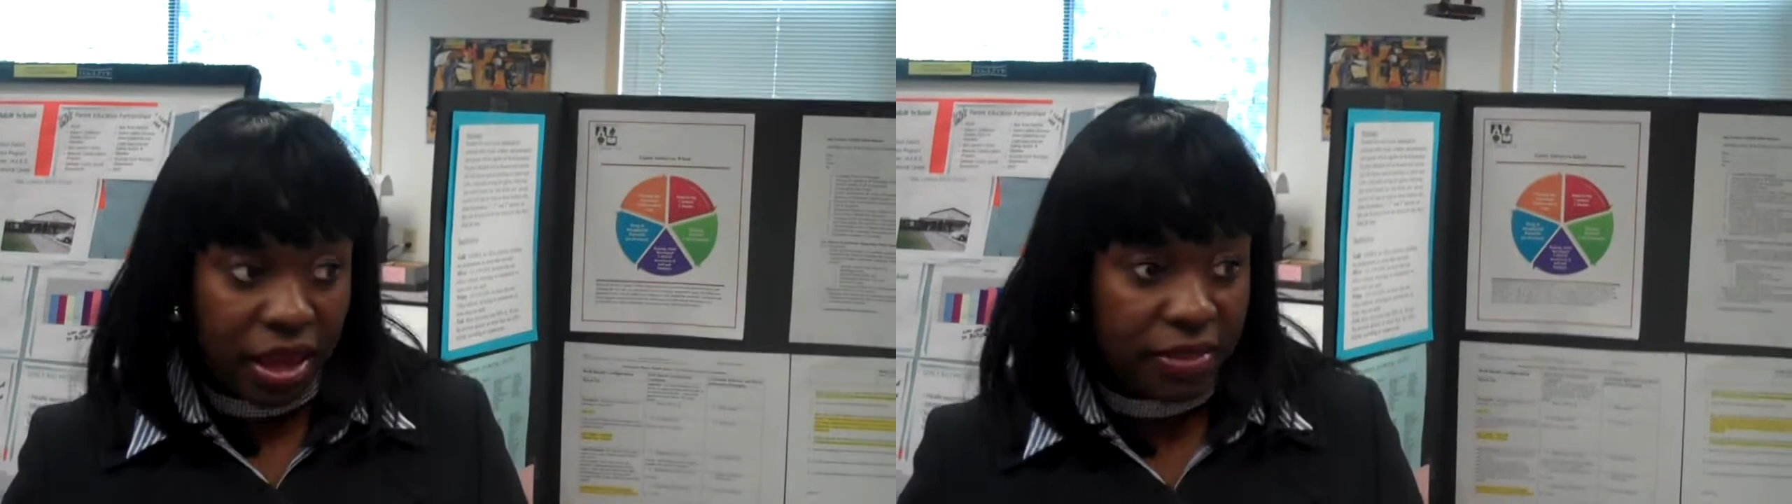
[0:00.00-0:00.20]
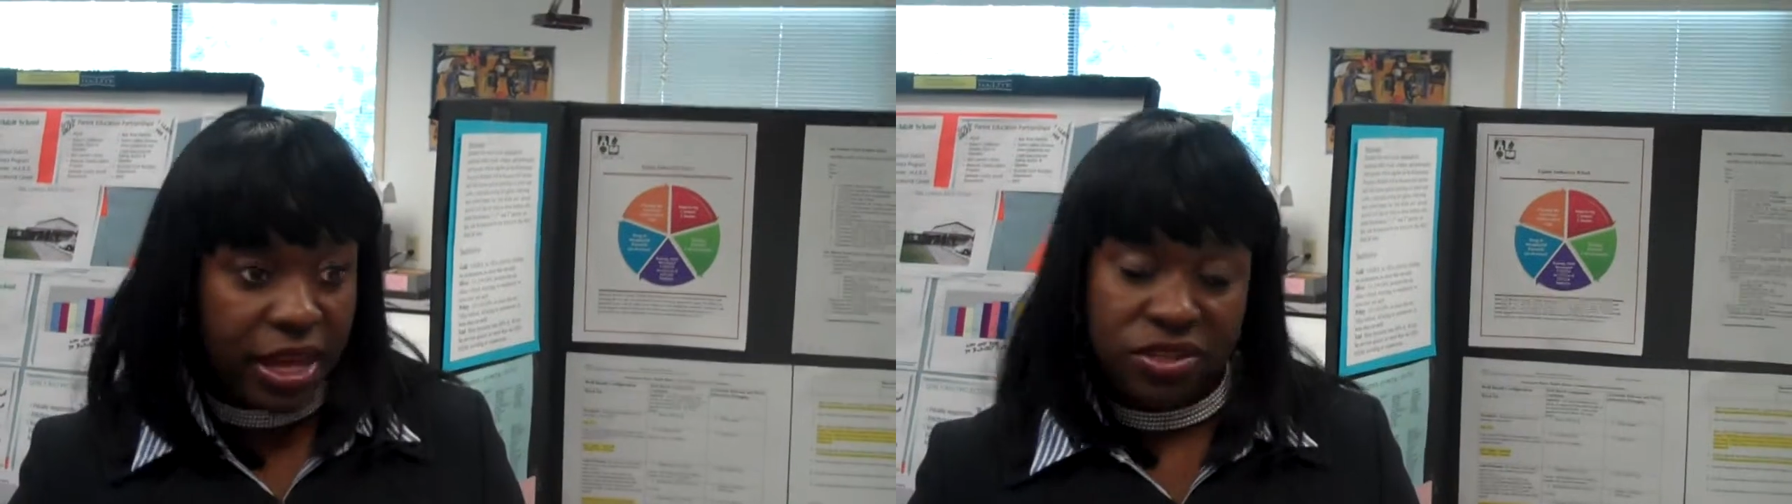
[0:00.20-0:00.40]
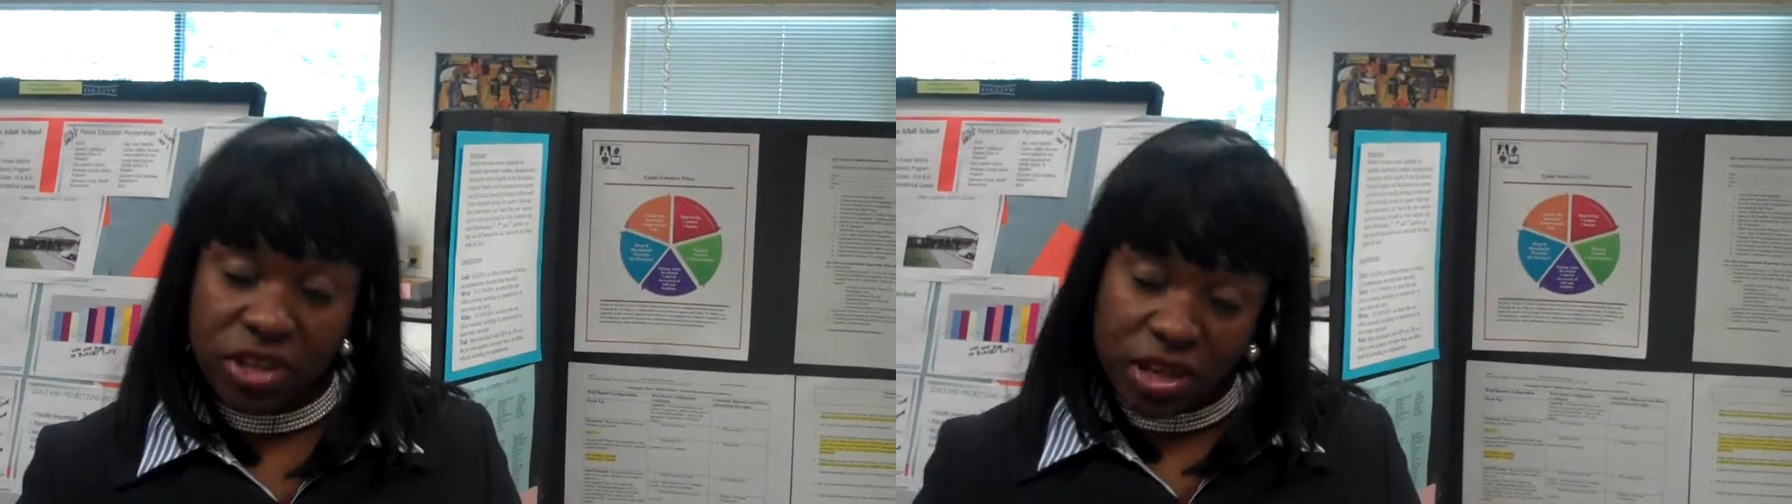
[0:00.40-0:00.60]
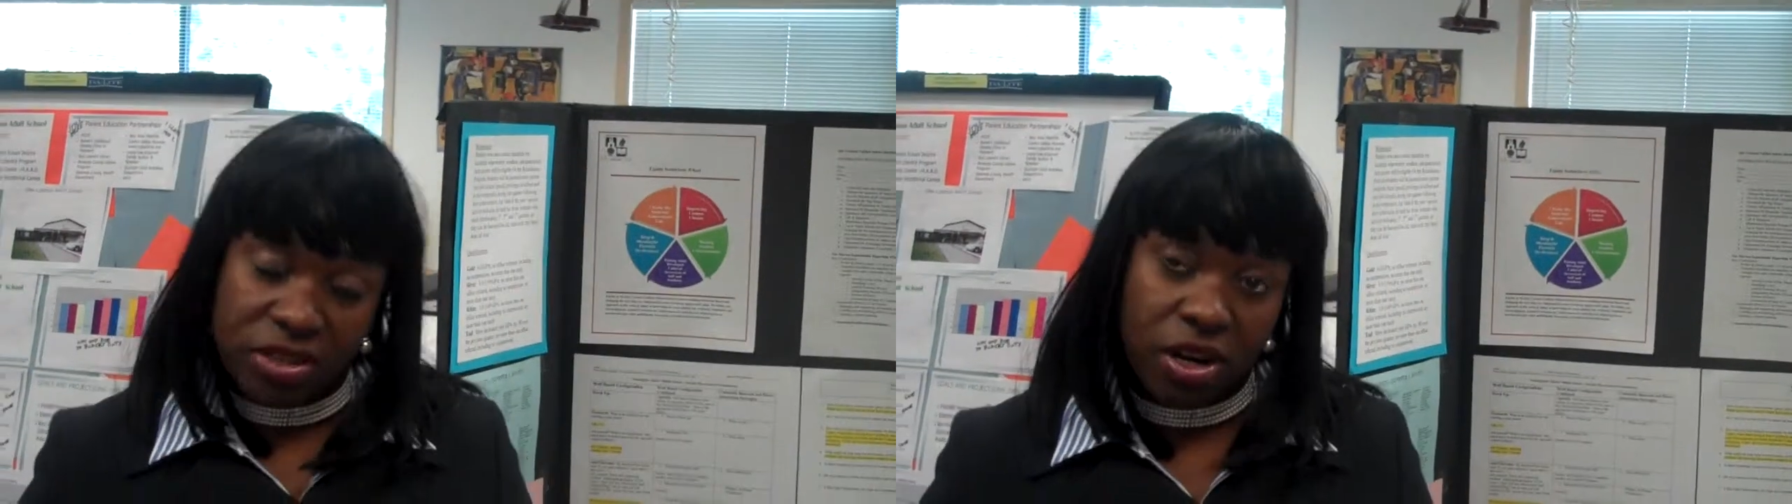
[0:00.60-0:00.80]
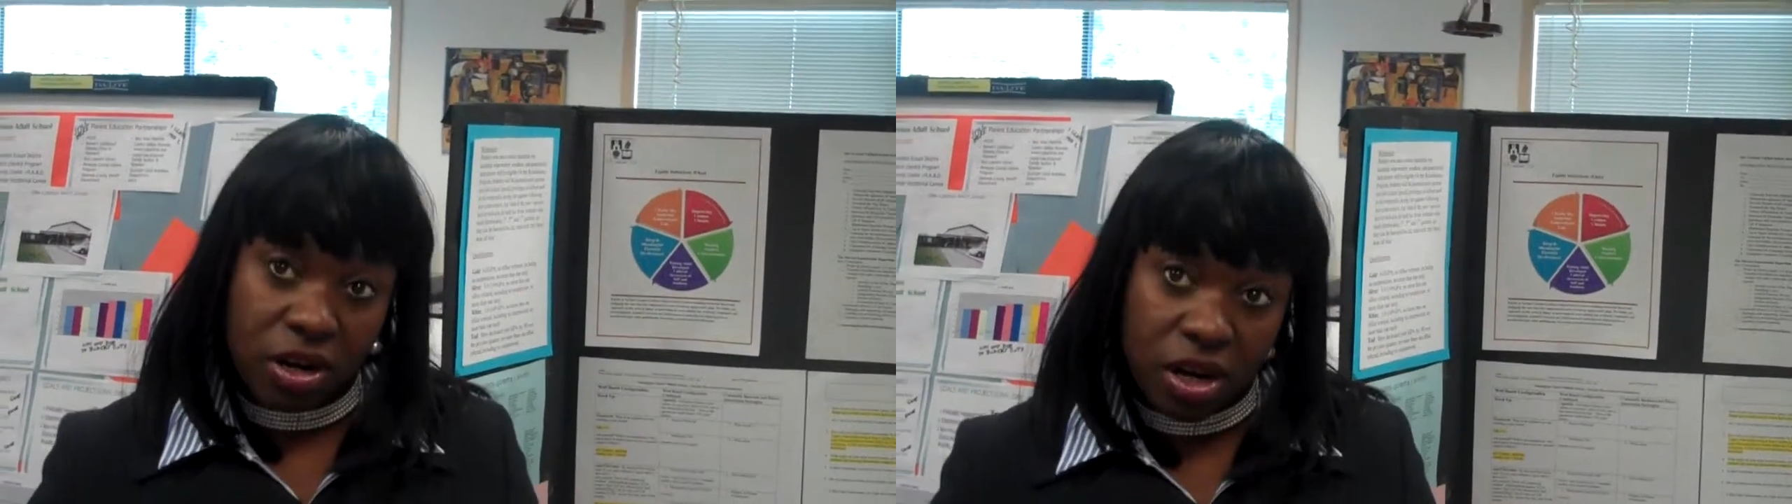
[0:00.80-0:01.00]
And that's
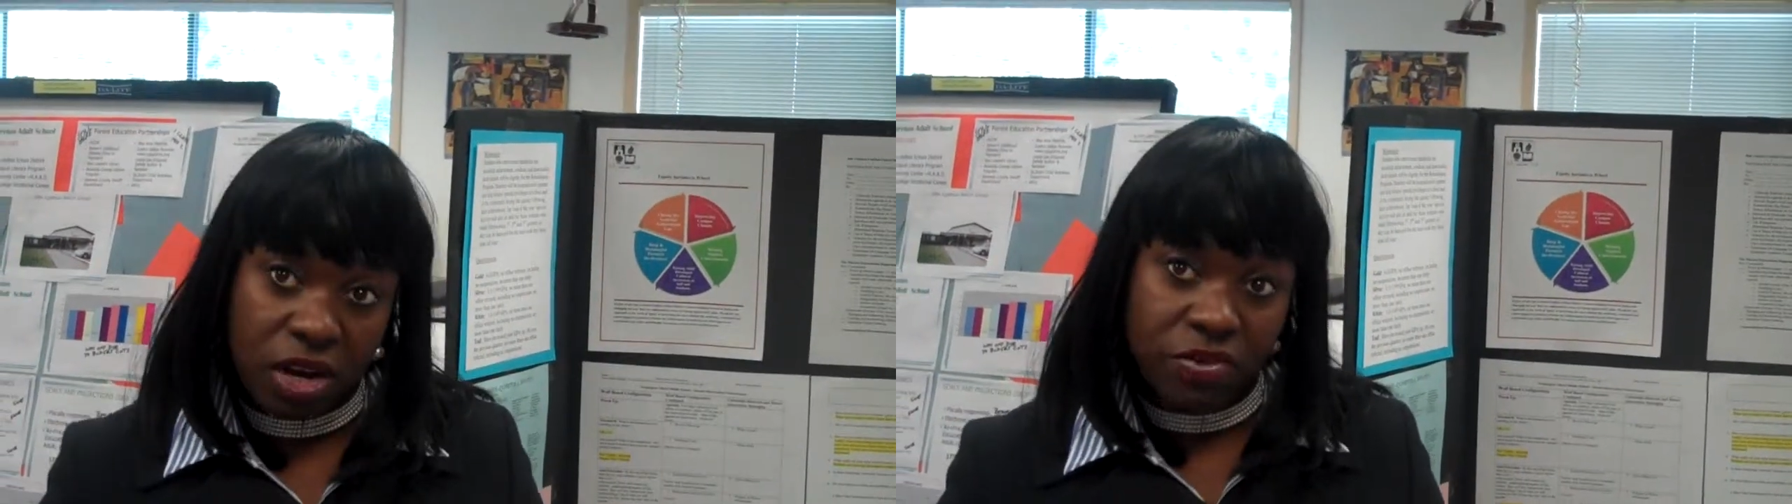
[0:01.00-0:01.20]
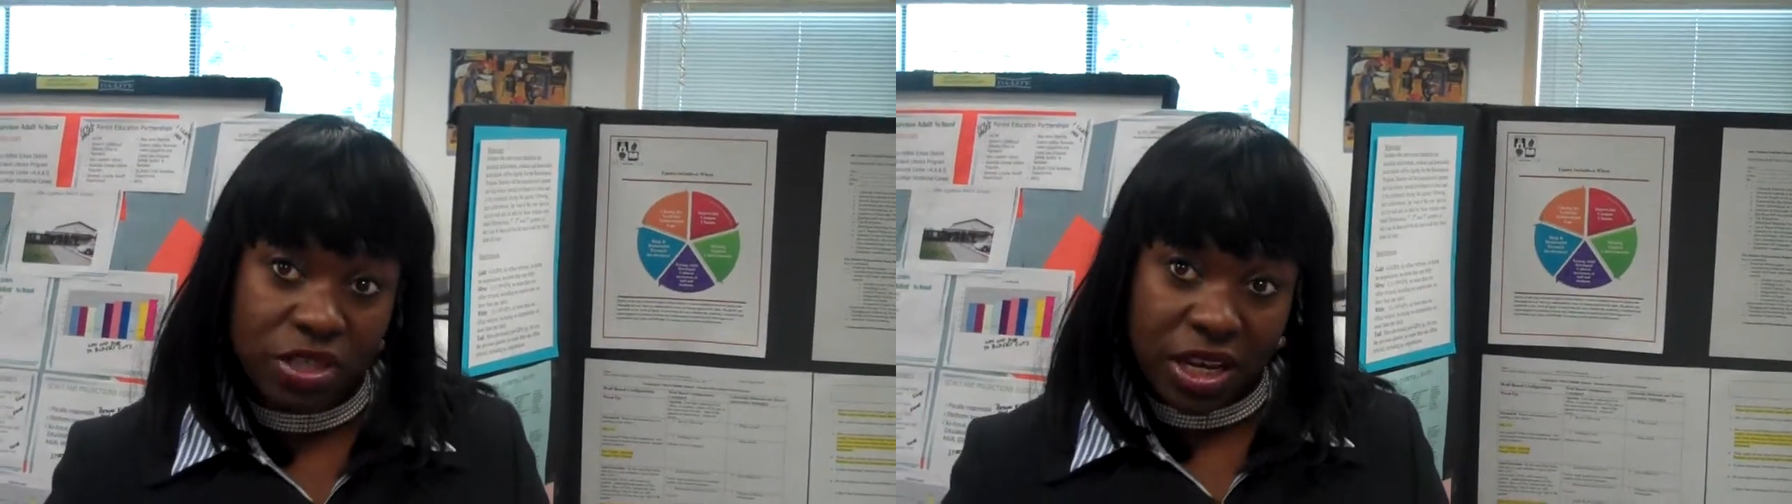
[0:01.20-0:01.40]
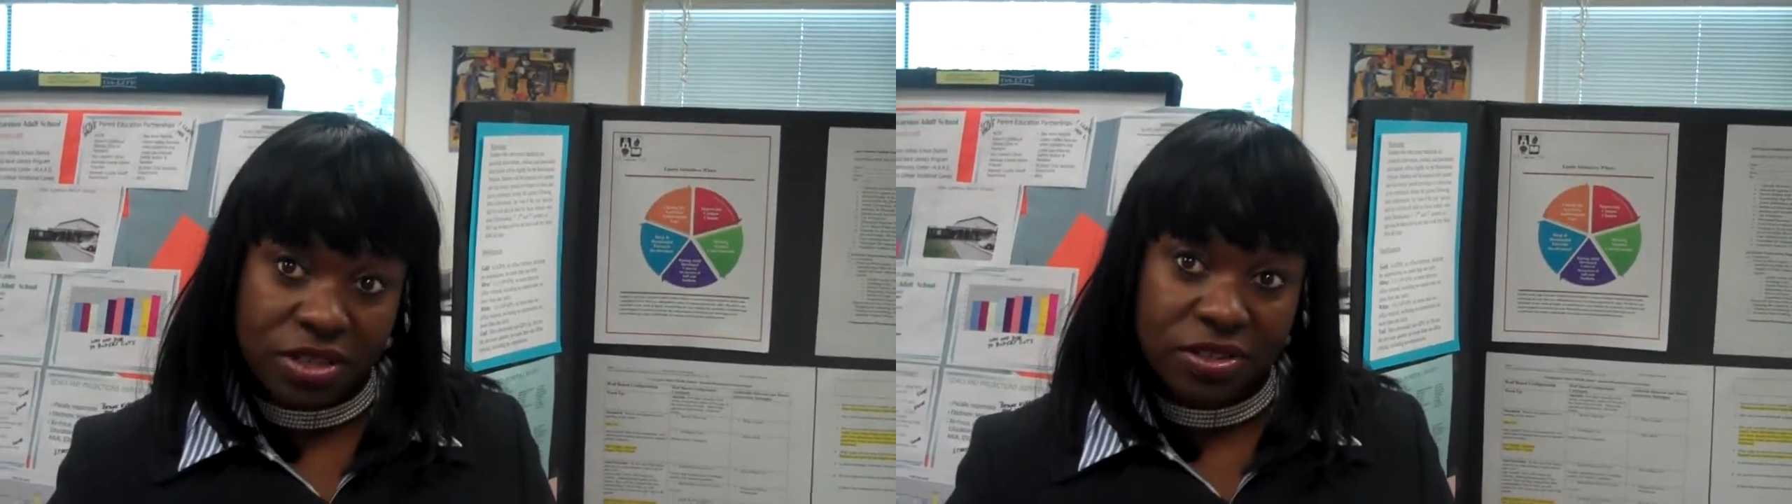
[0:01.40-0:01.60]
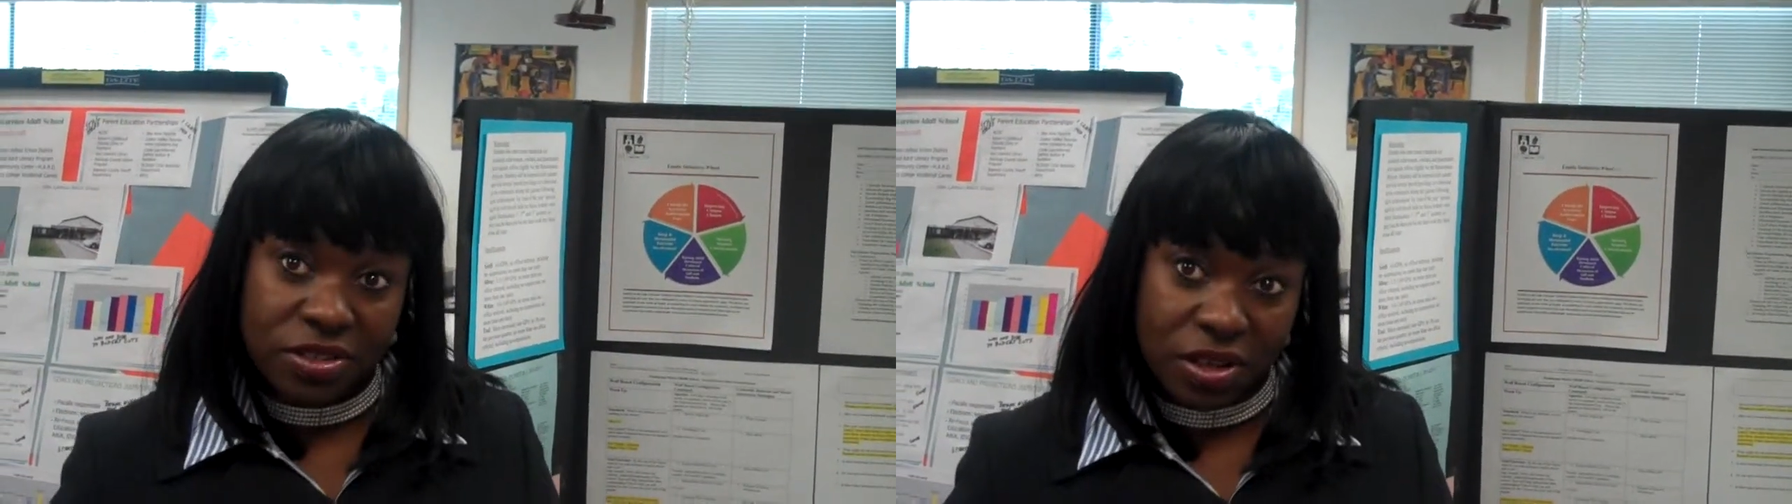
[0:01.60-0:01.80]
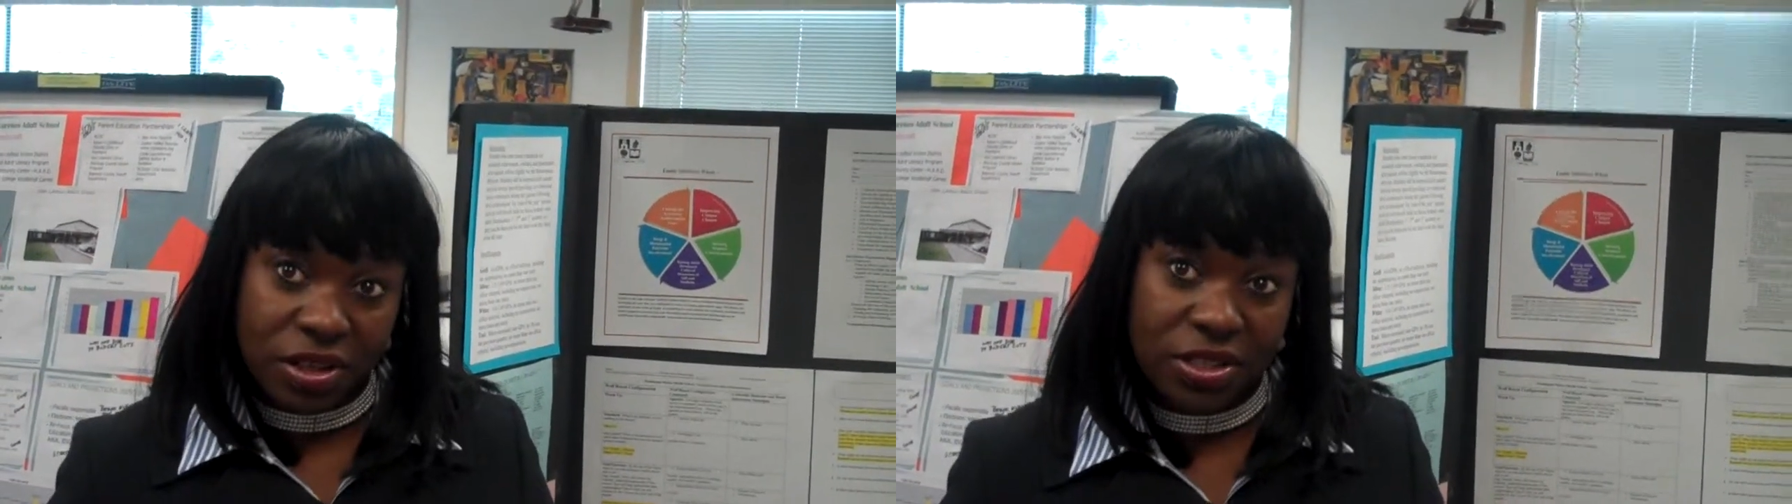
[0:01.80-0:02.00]
changing our conversations.